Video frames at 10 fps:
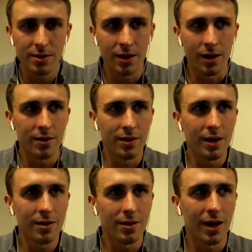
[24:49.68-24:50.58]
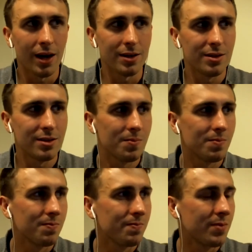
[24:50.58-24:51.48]
and I think that
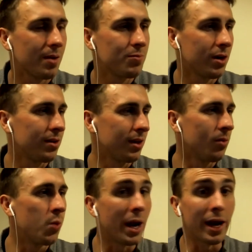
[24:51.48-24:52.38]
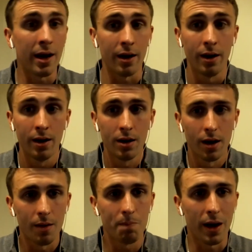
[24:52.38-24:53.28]
I'm trying to think. Willian
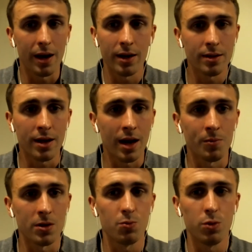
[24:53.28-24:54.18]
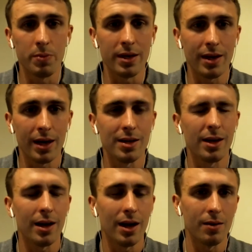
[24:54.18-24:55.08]
playing at the Emirates would be
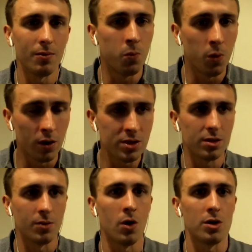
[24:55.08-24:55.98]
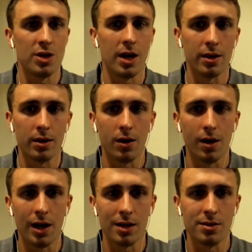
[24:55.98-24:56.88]
getting worse than what Xhaka got
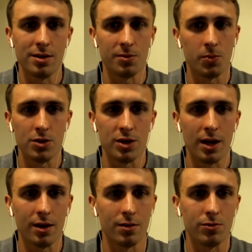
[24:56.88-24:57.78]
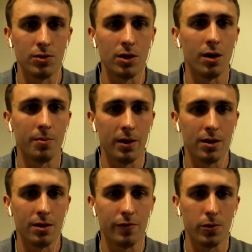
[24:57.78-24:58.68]
last season when Xhaka threw the armband on
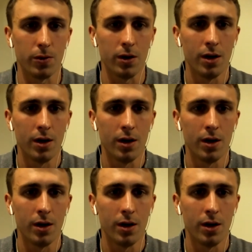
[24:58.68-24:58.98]
the floor.